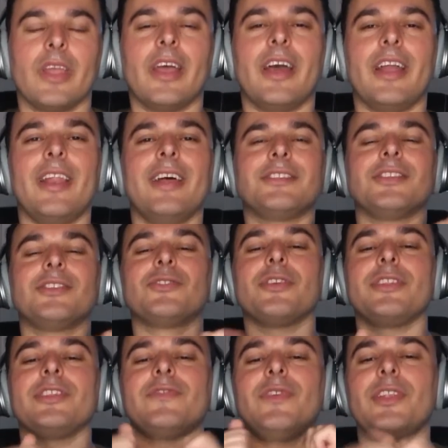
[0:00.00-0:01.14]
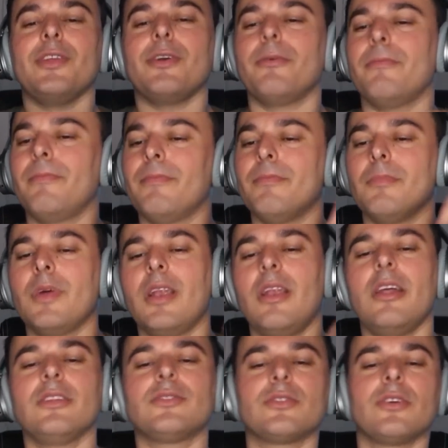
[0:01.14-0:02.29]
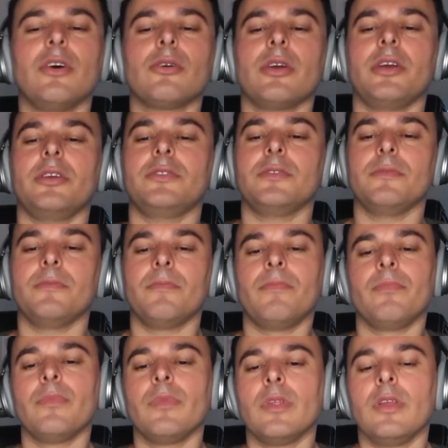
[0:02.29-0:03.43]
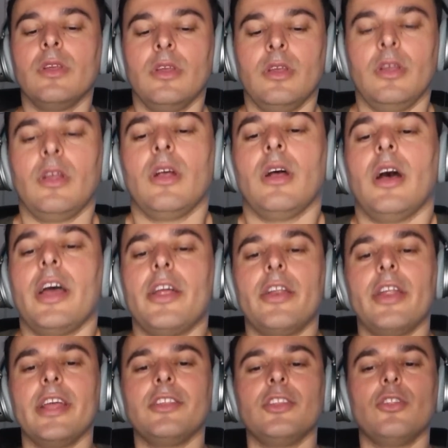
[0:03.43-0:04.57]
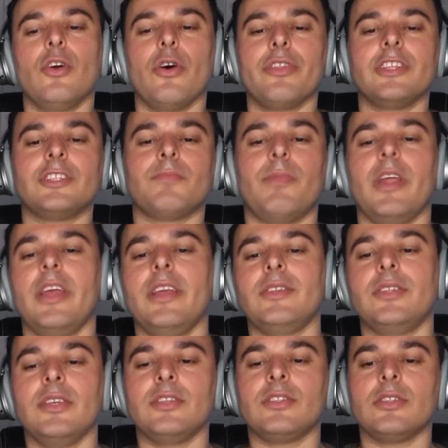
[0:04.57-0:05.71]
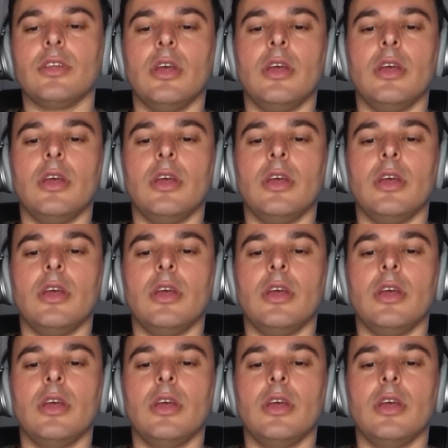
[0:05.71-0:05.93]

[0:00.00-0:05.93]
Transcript: Let's enjoy this video. Let's go, guys. I already know these places.